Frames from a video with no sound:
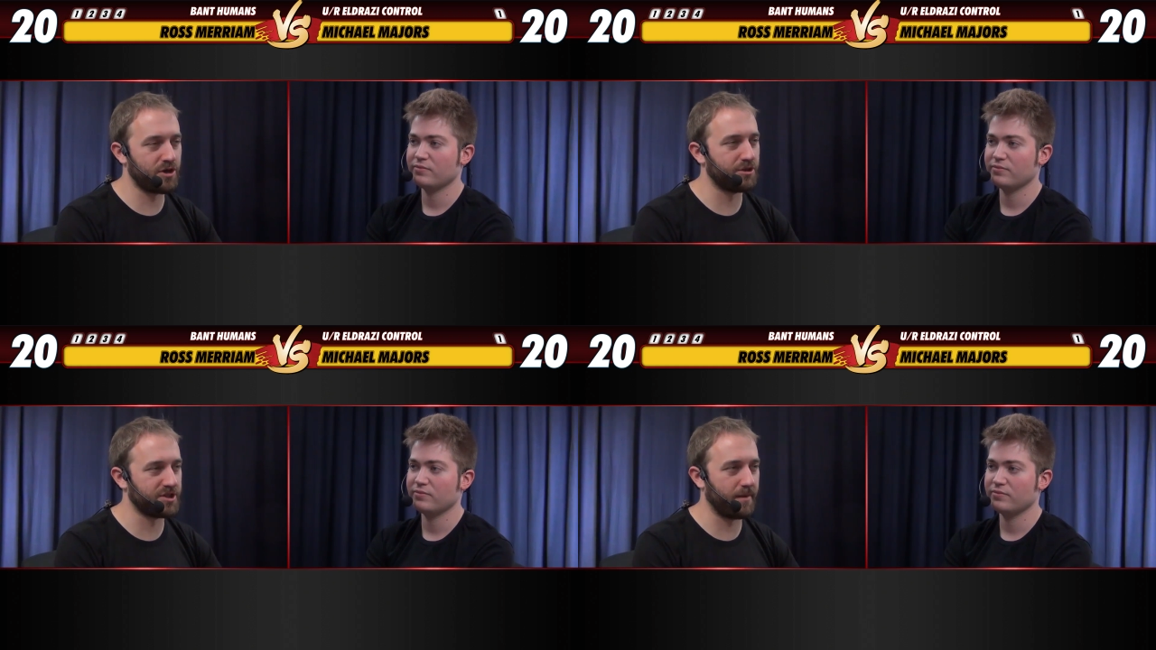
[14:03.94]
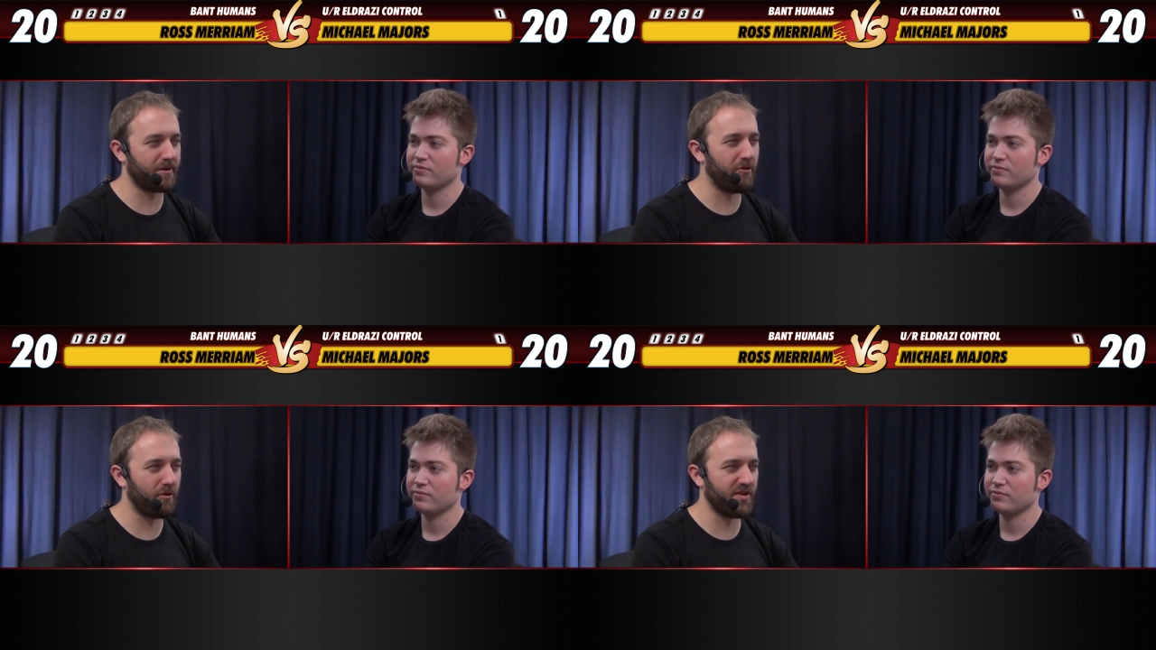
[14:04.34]
Speaker 1: charging up
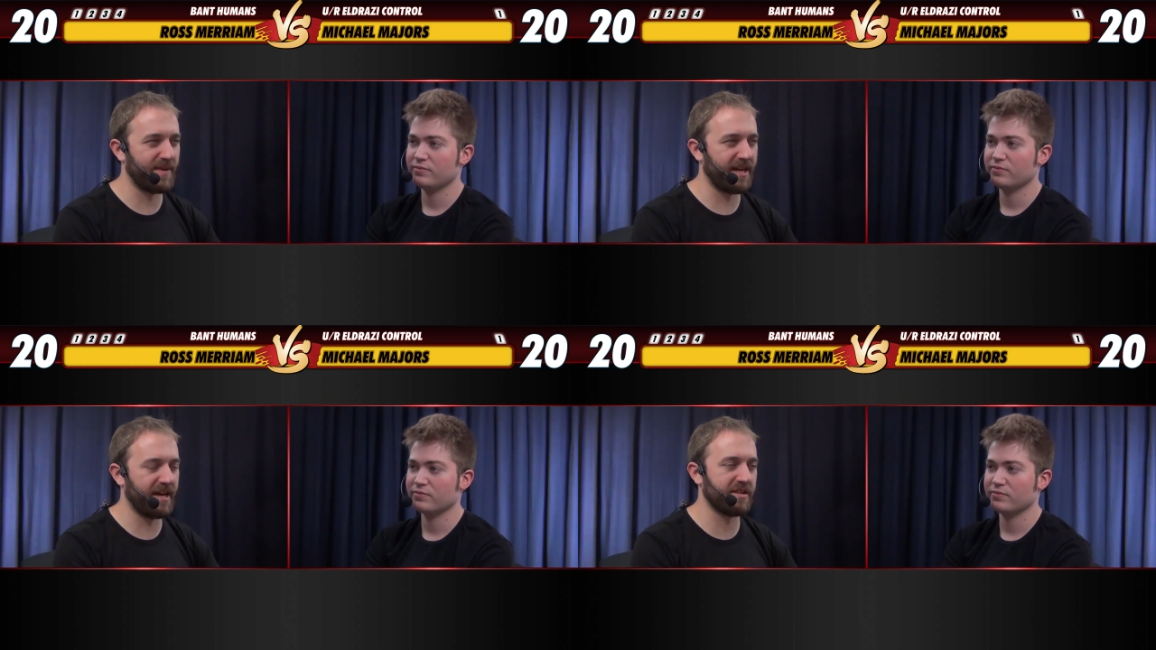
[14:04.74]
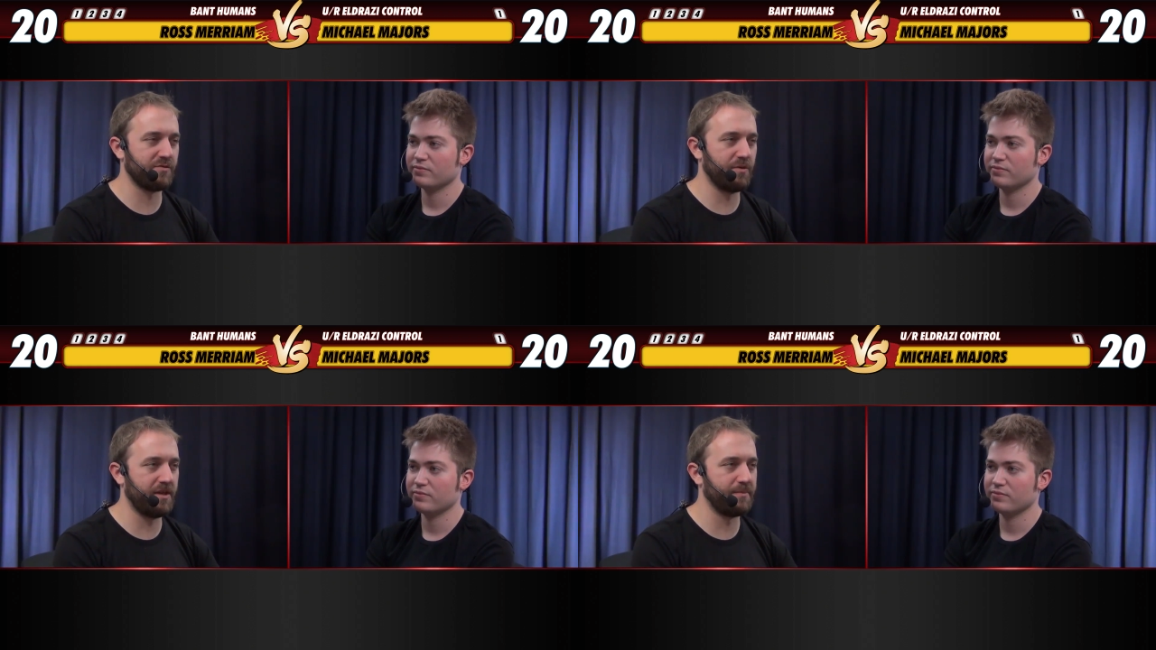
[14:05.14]
colorless mana hasn't
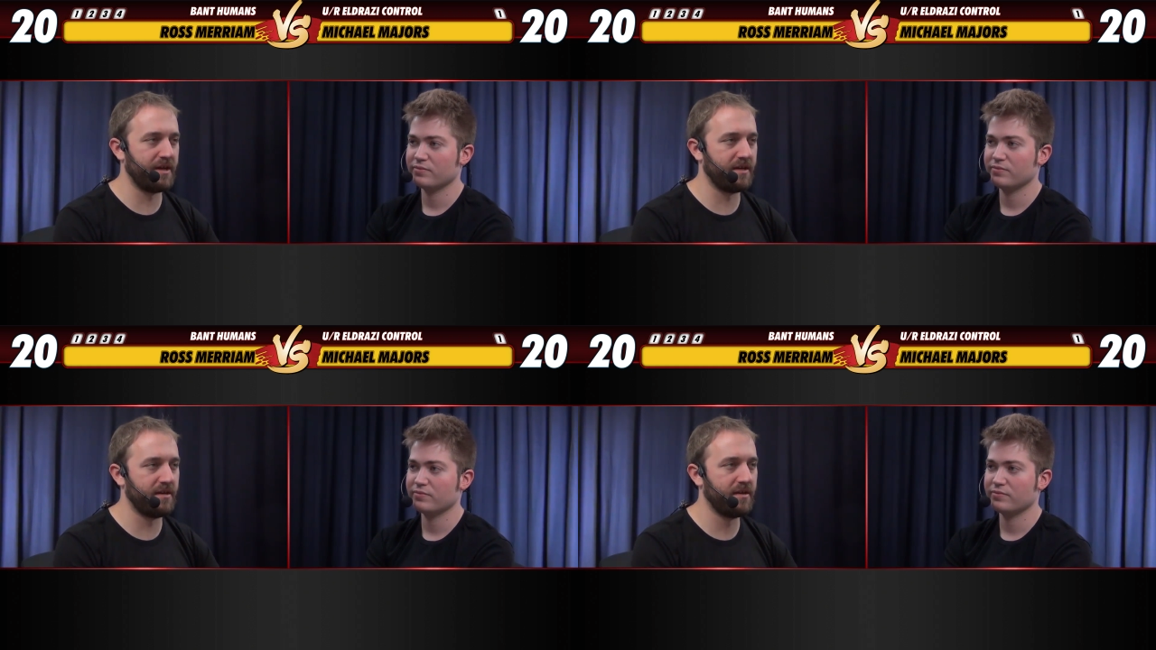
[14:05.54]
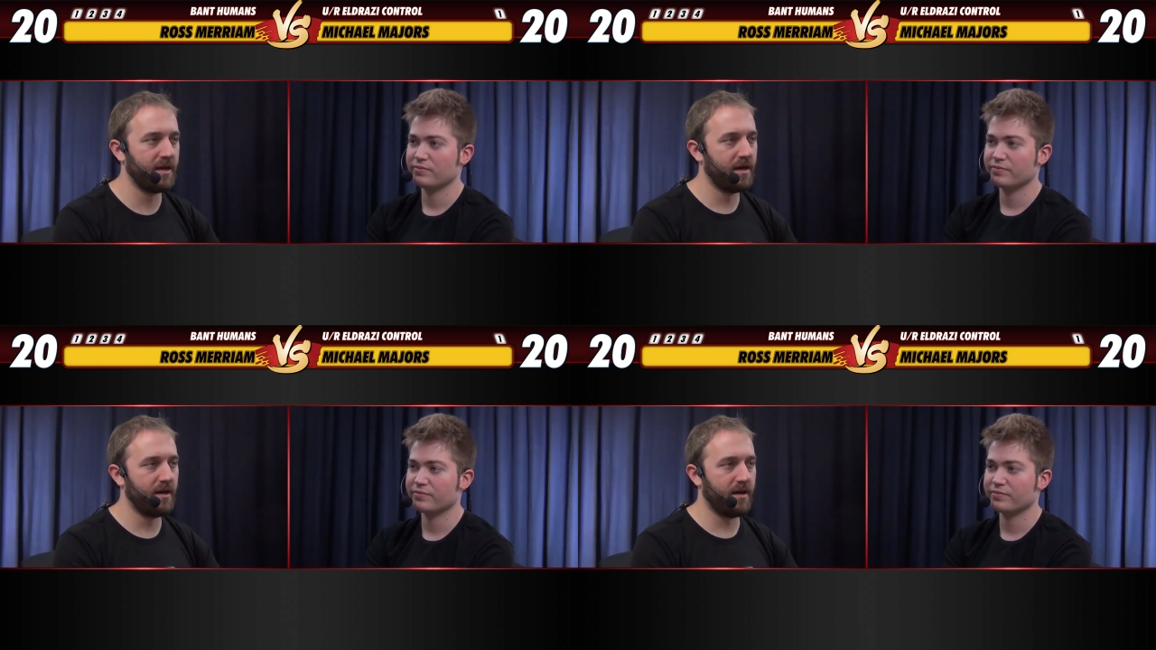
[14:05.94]
really been
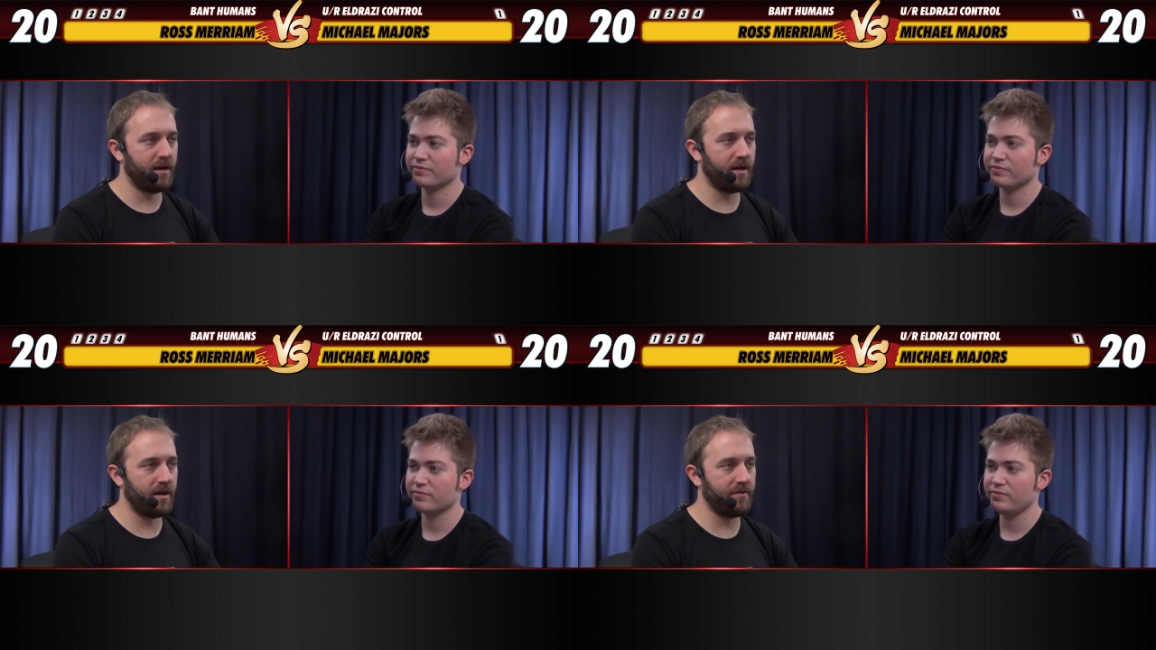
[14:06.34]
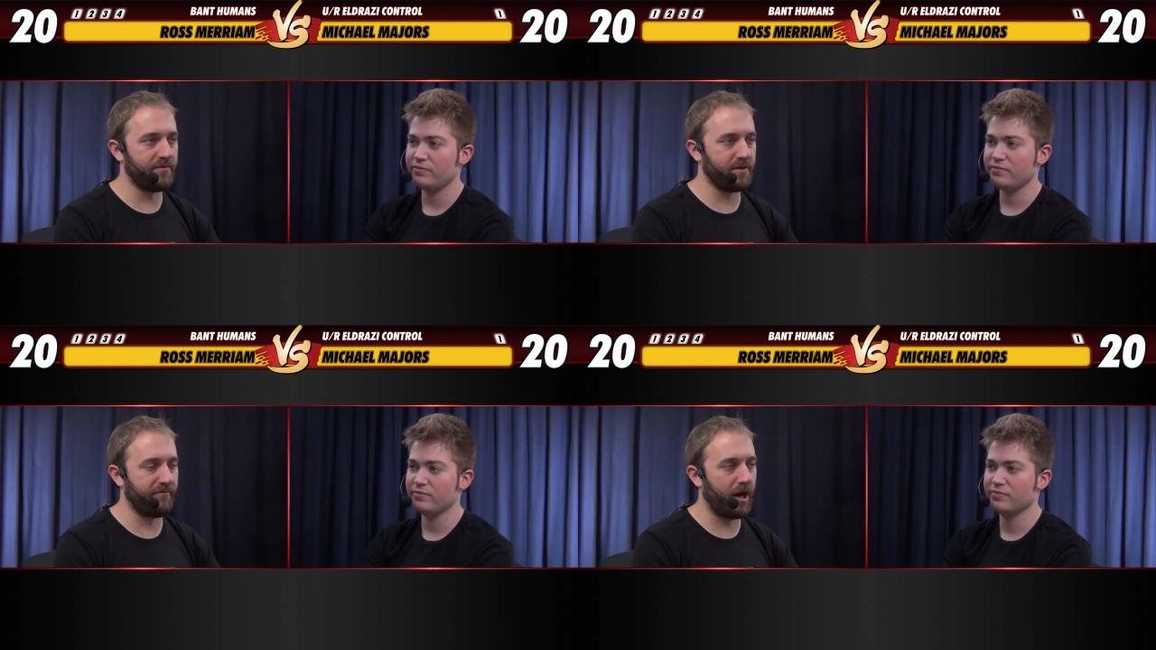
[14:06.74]
uh,
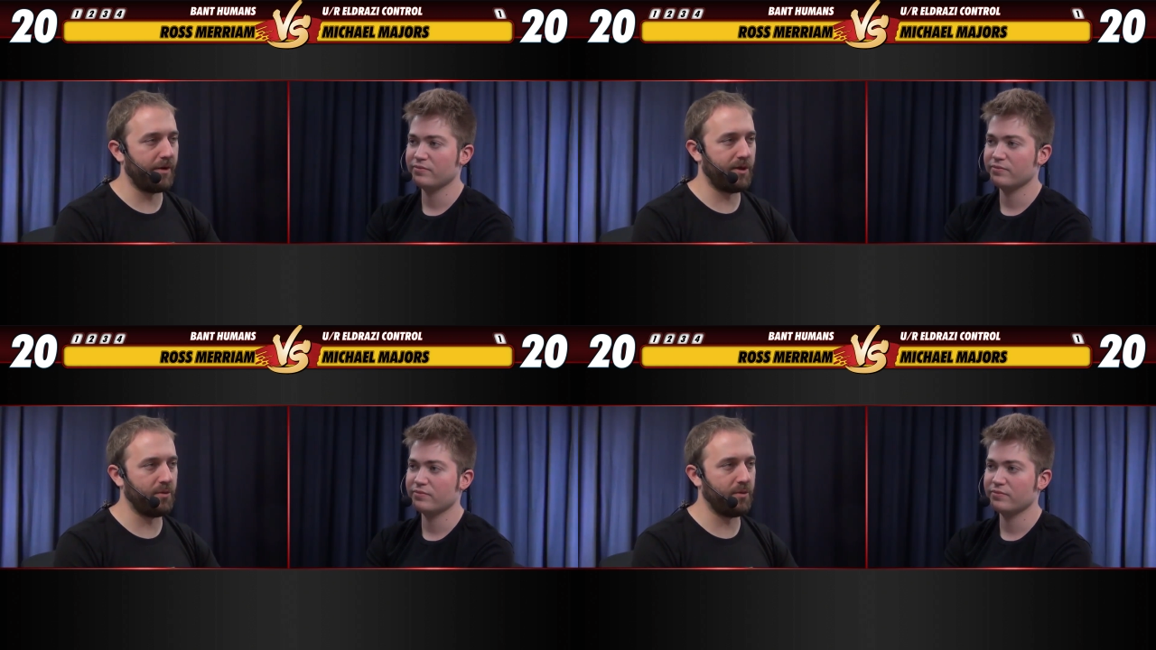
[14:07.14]
very viable.